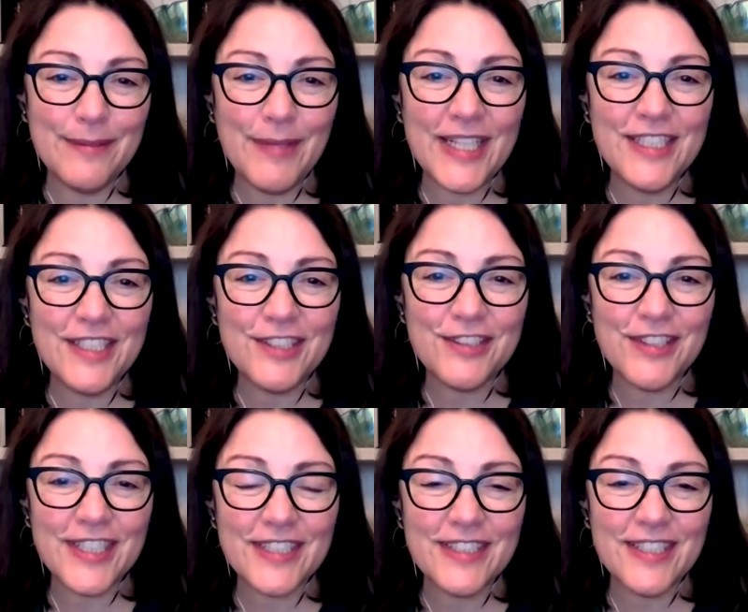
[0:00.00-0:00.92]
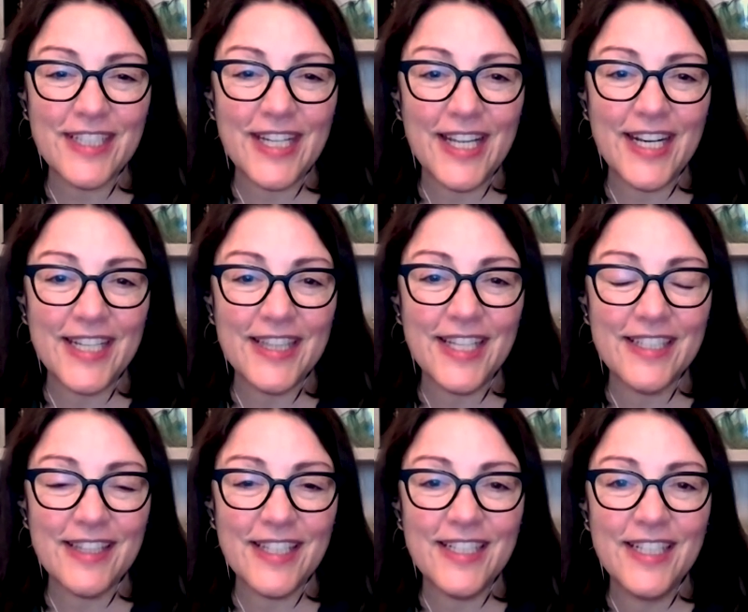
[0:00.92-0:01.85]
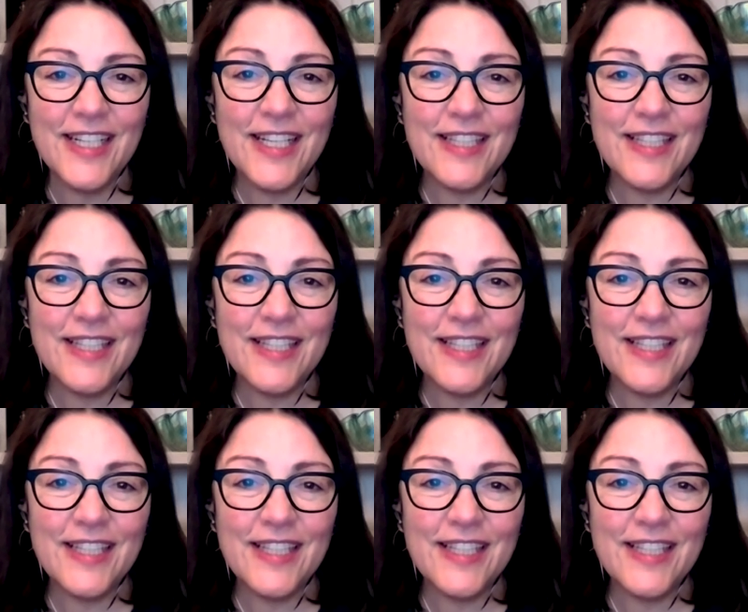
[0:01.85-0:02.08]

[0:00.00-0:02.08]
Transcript: my district and i think that